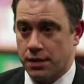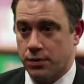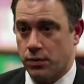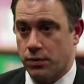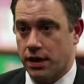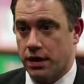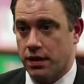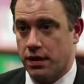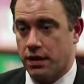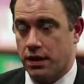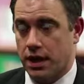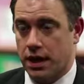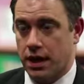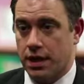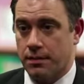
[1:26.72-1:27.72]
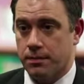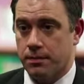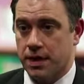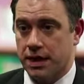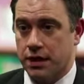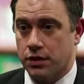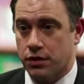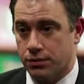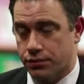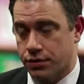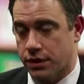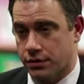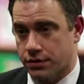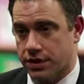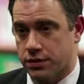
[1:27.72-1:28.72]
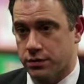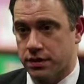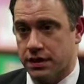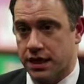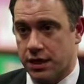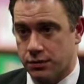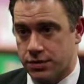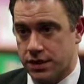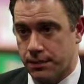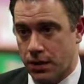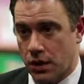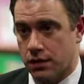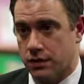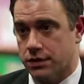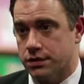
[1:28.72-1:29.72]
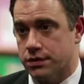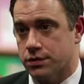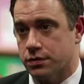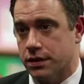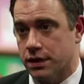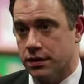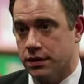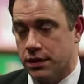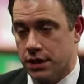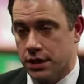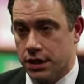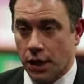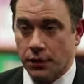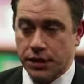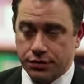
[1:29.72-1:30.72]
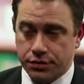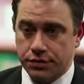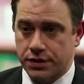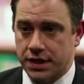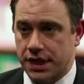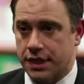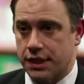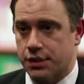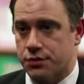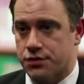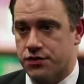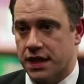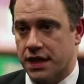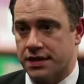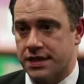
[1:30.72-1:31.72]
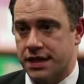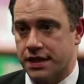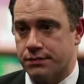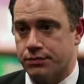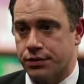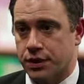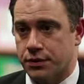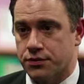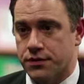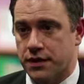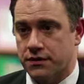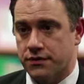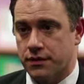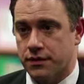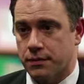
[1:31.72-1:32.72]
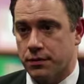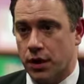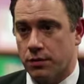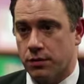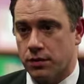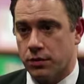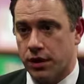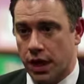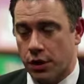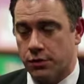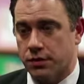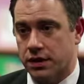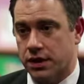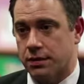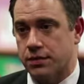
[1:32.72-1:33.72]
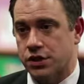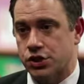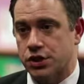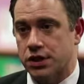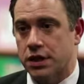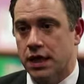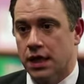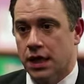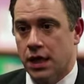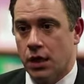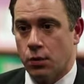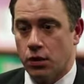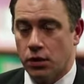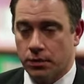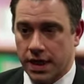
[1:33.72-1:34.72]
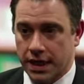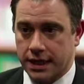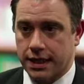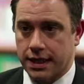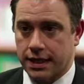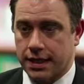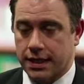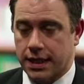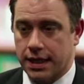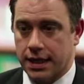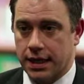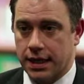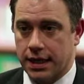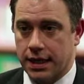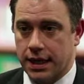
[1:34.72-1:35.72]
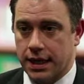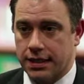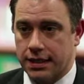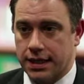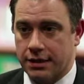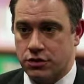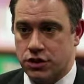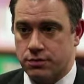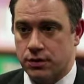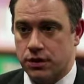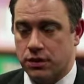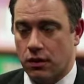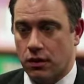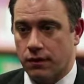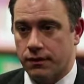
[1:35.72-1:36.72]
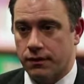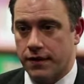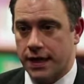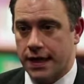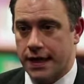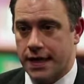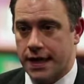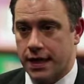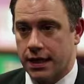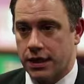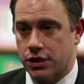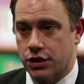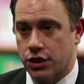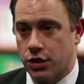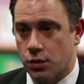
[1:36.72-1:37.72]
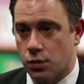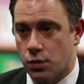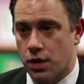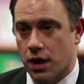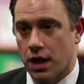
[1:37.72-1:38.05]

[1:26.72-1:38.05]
but we are making good progress with equity partners. We are going through the EU state aid process at the moment. We hope the Commission will make an announcement on the new